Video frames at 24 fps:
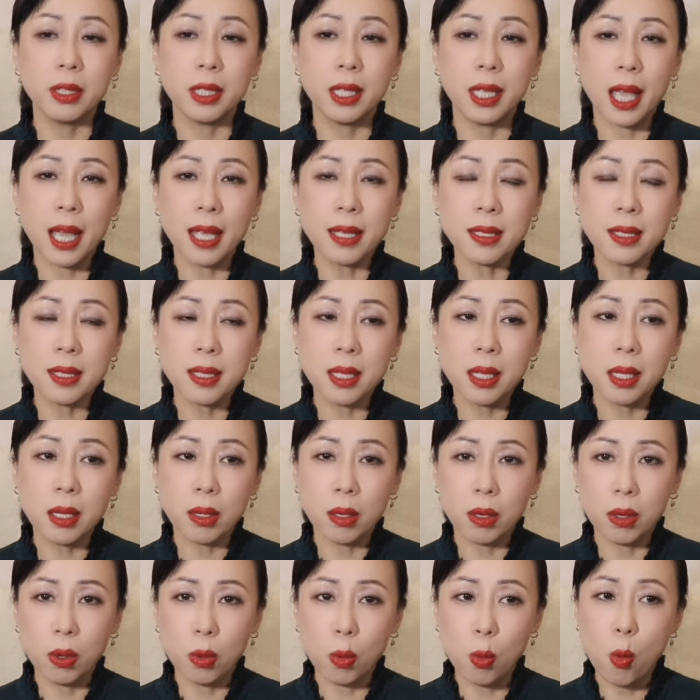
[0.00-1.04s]
That's
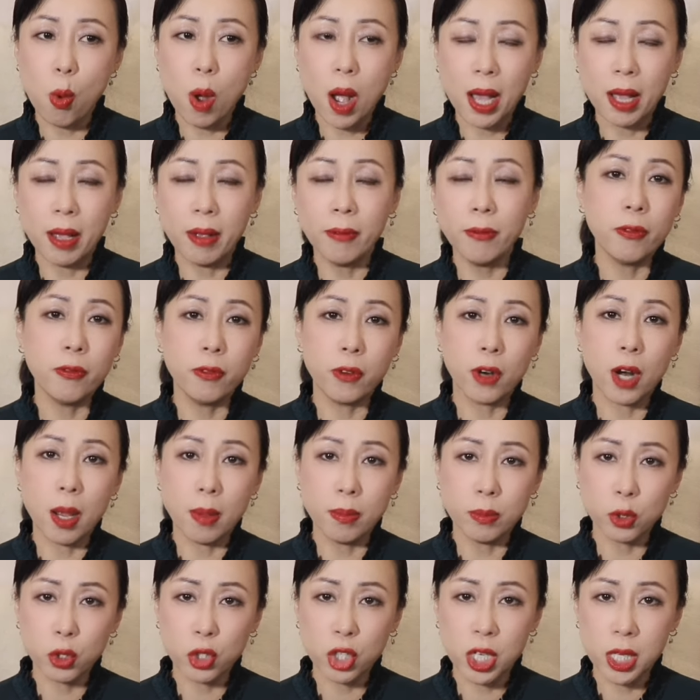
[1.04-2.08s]
the one
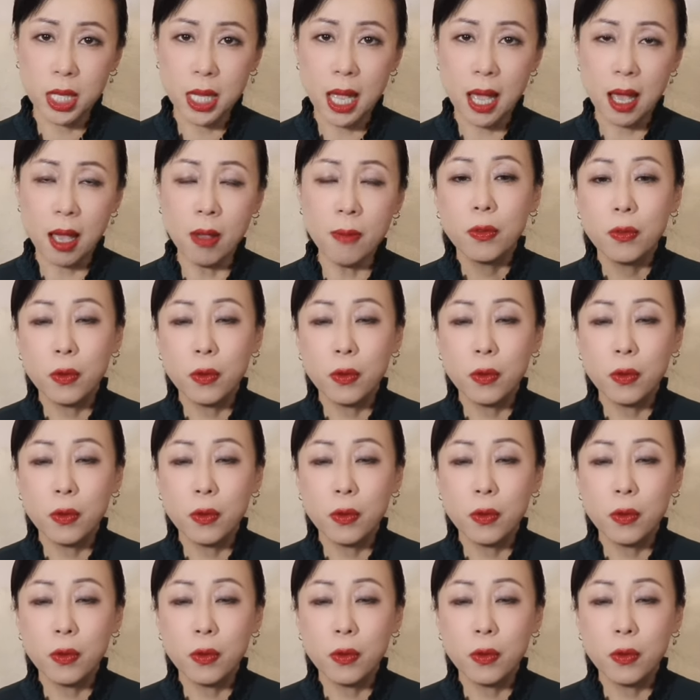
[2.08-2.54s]
from Chanel.